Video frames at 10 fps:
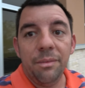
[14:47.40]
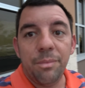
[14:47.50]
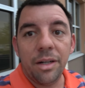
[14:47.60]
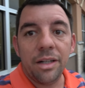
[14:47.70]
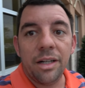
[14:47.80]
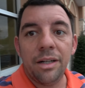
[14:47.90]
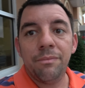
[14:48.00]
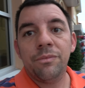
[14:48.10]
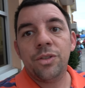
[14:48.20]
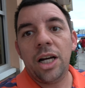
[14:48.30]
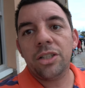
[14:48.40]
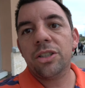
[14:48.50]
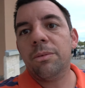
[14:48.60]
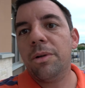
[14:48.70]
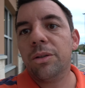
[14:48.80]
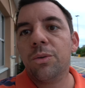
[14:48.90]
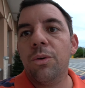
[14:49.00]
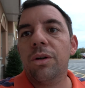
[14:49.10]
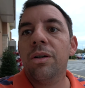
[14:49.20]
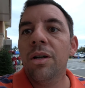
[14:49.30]
But uh, Josh is around the
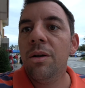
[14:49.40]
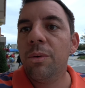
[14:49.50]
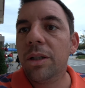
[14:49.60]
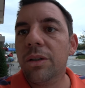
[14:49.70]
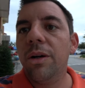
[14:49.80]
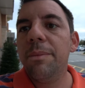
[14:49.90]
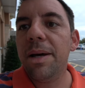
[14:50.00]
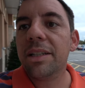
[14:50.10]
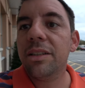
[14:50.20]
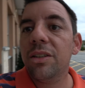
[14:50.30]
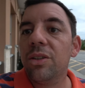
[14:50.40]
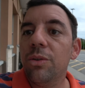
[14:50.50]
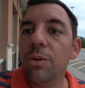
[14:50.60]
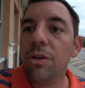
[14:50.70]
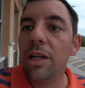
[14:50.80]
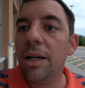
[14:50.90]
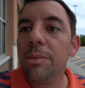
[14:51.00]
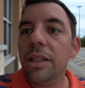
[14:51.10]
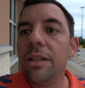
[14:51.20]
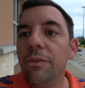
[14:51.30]
corner. We're going to go head back to the store, and I'm
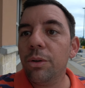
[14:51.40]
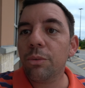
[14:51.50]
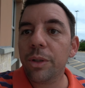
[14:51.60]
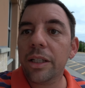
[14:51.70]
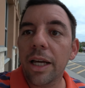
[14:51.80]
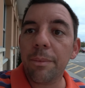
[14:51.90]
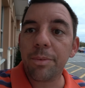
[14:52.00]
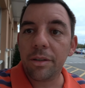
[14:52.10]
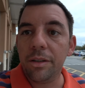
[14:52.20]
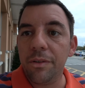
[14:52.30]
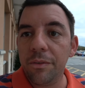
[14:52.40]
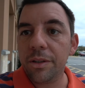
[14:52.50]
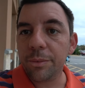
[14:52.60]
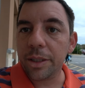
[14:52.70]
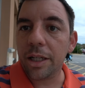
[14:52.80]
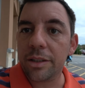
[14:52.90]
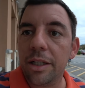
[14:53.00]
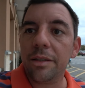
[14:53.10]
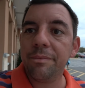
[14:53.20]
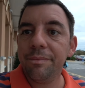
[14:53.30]
going to give you a recap of everything we got today.